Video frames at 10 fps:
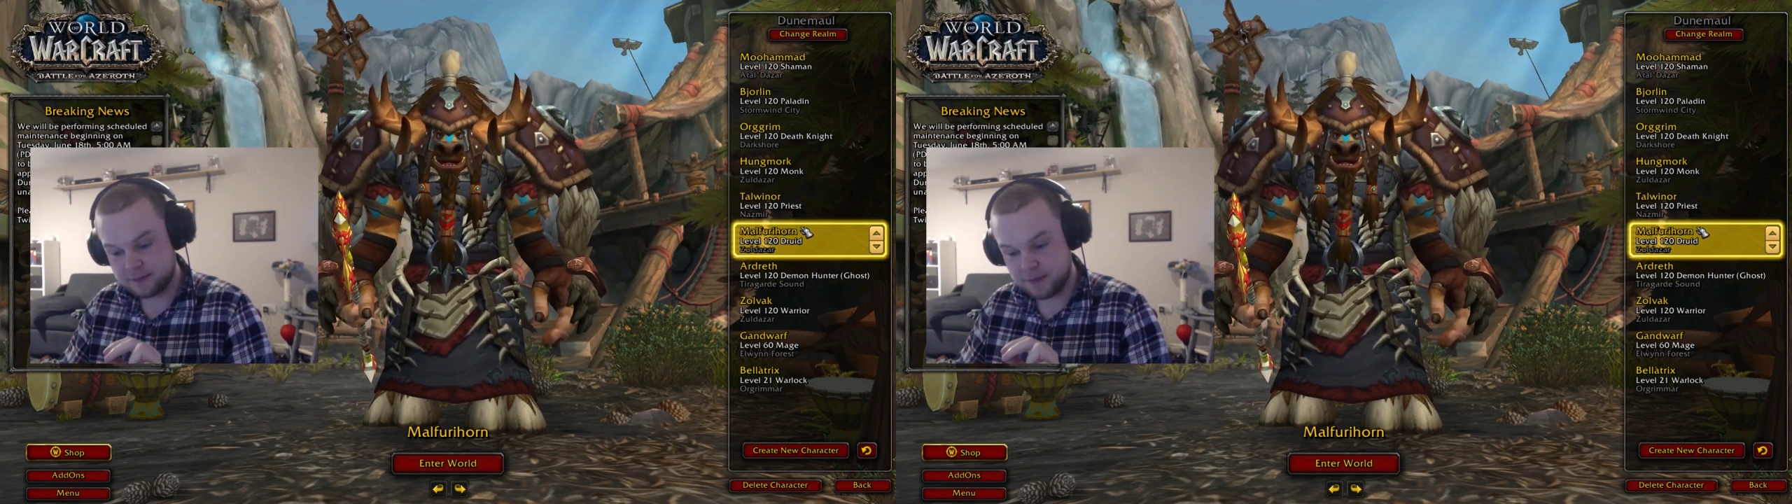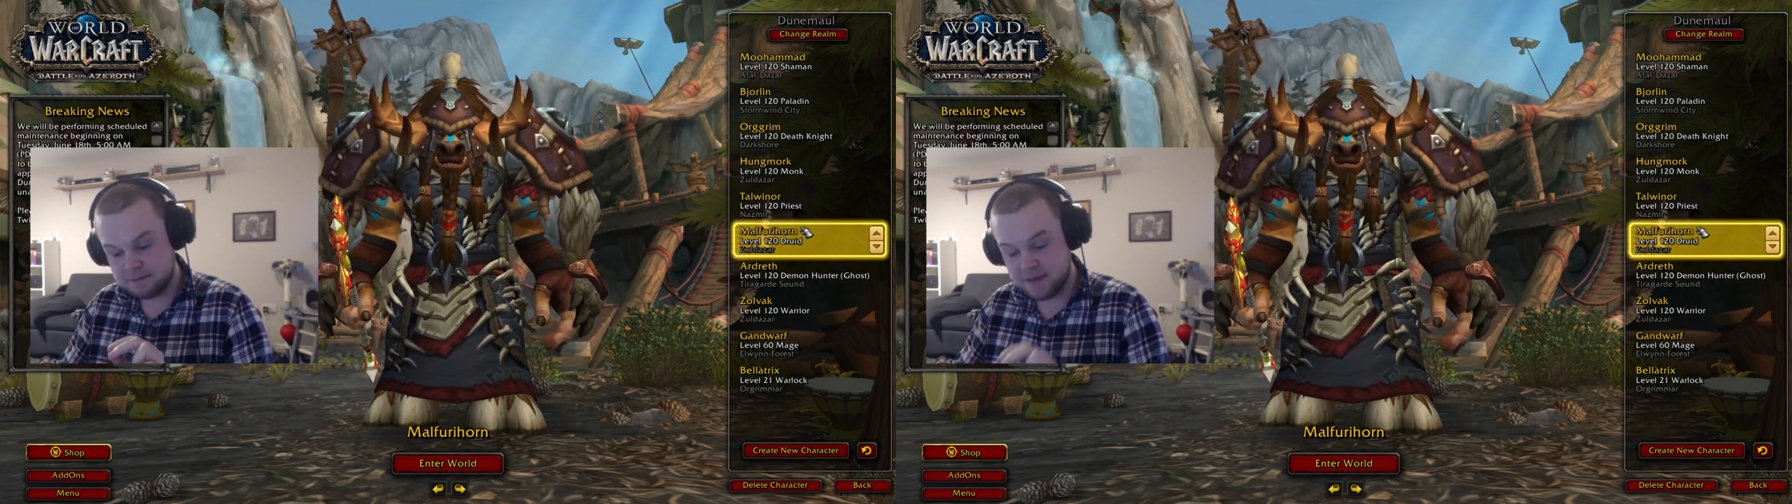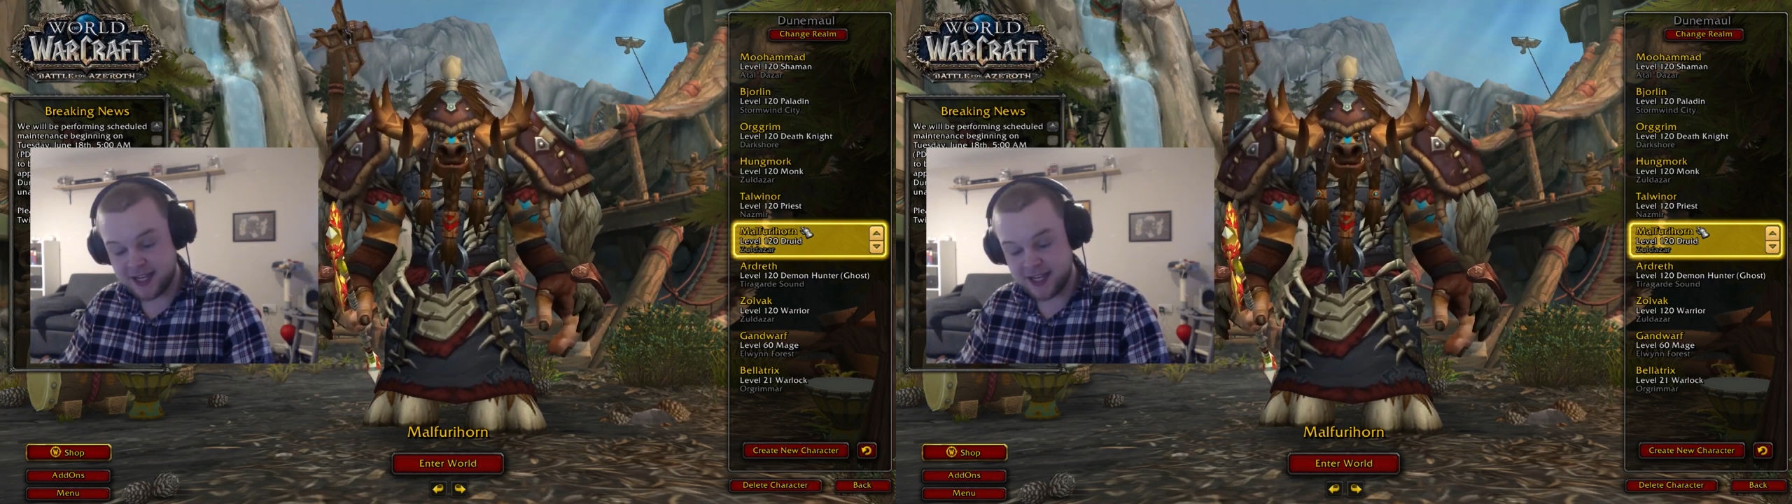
mage,